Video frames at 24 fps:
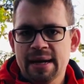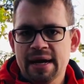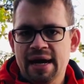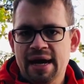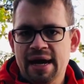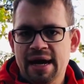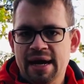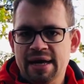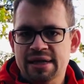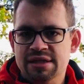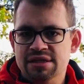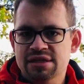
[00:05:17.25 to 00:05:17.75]

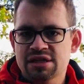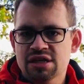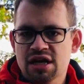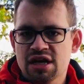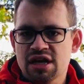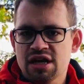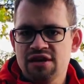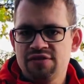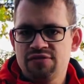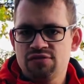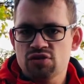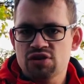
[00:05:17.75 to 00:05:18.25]
and
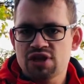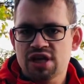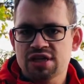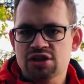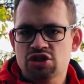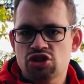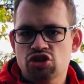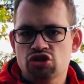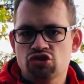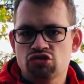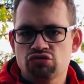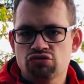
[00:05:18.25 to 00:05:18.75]
if you then
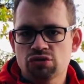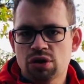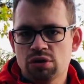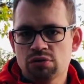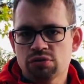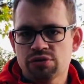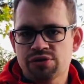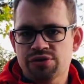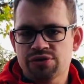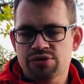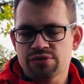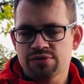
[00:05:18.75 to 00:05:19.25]

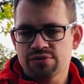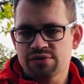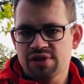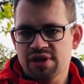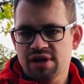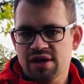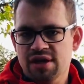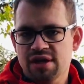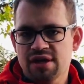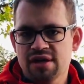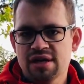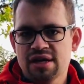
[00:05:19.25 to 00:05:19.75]
scroll through
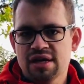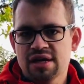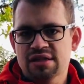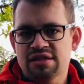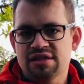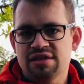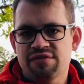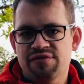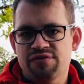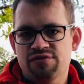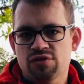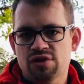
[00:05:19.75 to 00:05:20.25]
the
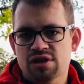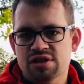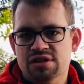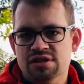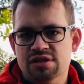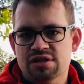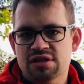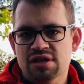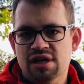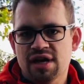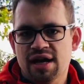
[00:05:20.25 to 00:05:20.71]
different